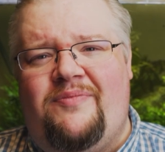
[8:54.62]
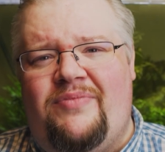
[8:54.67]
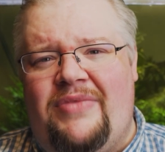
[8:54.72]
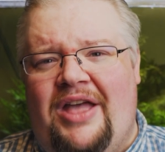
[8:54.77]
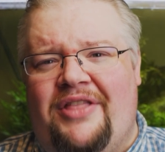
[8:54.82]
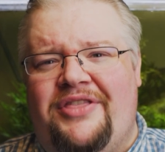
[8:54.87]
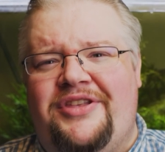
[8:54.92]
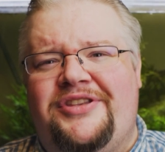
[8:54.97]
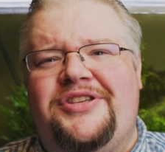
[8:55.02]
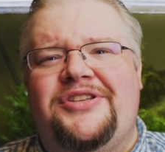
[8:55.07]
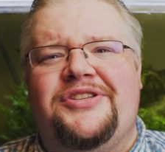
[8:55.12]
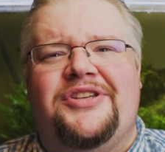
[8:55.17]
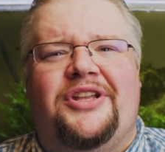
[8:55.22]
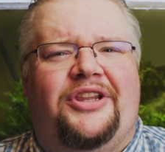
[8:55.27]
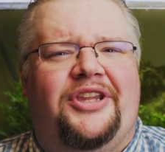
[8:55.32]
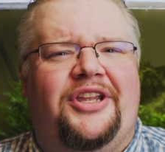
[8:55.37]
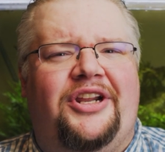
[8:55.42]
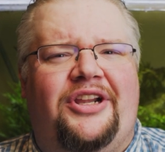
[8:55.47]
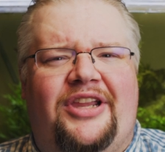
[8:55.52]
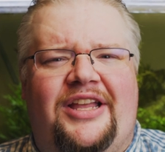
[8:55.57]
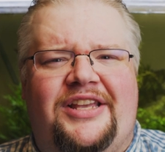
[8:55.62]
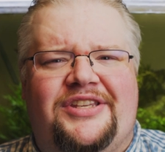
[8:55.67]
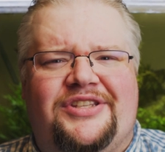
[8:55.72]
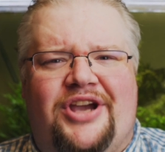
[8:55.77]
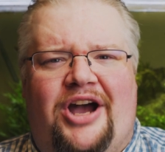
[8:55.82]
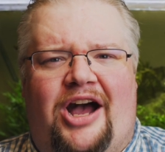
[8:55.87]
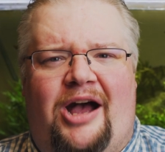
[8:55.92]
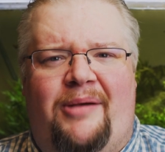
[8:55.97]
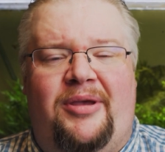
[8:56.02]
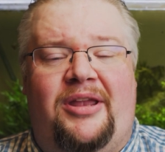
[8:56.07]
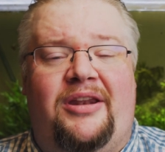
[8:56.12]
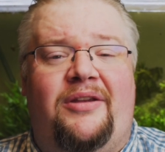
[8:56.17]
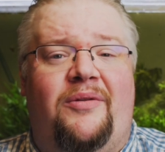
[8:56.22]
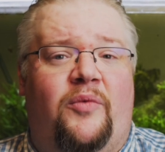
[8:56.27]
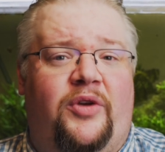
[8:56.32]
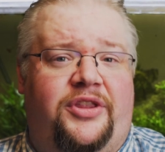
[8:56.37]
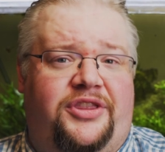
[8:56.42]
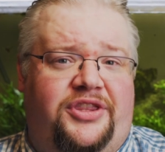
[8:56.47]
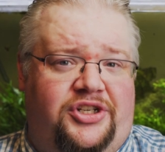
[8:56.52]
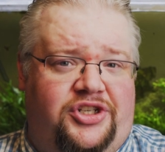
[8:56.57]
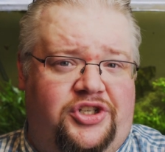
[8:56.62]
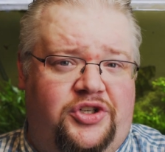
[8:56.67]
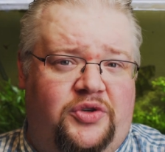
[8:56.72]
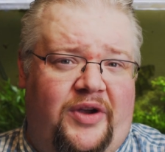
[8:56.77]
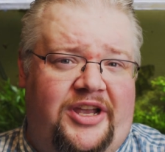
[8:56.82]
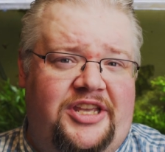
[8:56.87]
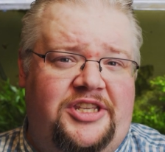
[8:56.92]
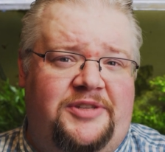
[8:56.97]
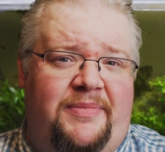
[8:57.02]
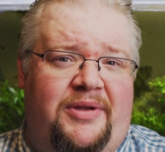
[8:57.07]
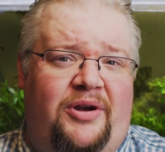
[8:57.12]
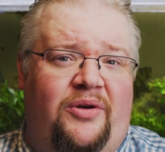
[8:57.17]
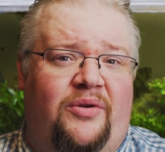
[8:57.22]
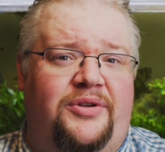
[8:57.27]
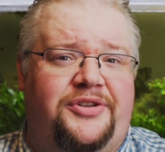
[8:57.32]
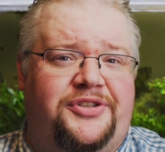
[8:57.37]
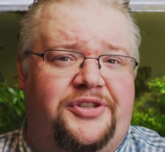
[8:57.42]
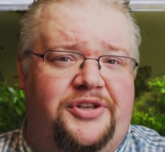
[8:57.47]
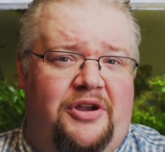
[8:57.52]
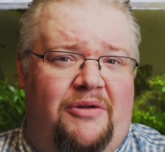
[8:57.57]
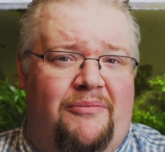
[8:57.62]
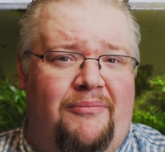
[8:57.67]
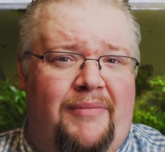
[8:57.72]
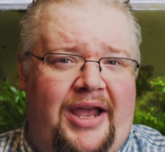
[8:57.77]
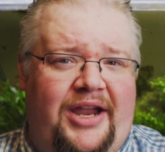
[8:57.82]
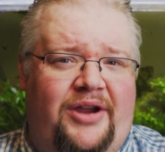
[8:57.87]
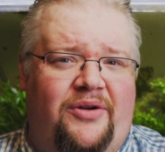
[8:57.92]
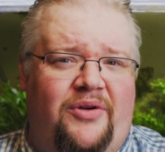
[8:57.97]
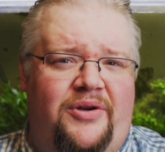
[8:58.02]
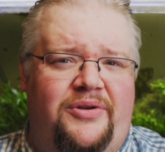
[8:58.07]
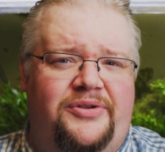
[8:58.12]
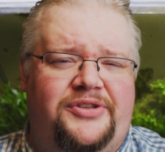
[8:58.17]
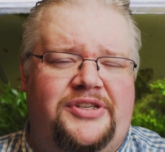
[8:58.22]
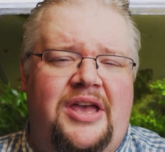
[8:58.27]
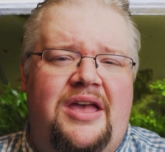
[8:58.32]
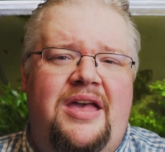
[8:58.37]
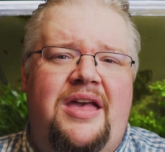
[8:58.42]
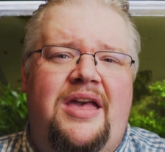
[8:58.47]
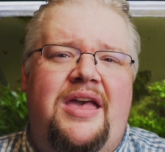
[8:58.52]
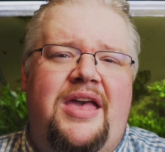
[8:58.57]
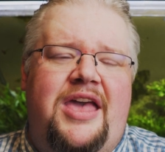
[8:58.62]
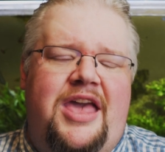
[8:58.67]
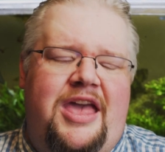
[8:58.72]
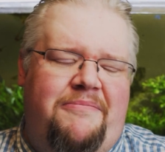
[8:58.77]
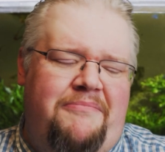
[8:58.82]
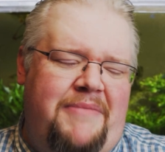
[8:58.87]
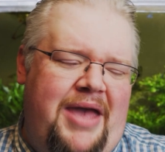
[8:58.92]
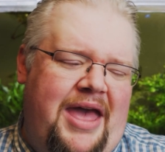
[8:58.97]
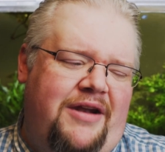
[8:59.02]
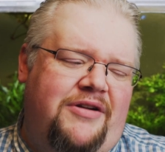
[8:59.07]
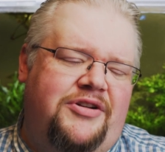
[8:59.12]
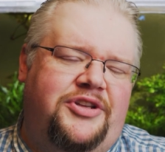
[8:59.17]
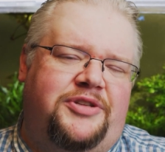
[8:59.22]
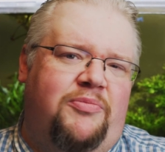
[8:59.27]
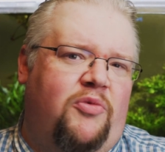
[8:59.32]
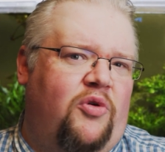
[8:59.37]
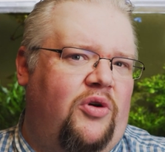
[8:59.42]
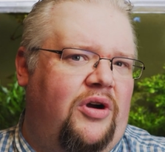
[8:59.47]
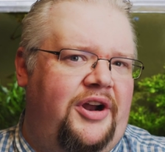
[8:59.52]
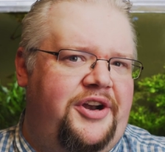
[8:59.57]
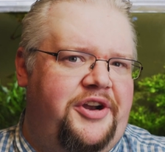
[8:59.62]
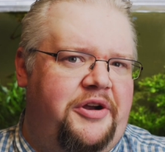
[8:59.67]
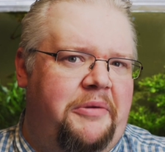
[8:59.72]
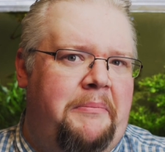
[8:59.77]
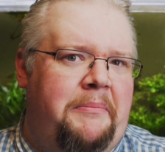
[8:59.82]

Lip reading: Now, this is a little less common with the trace minerals, so your micros. It matters more on your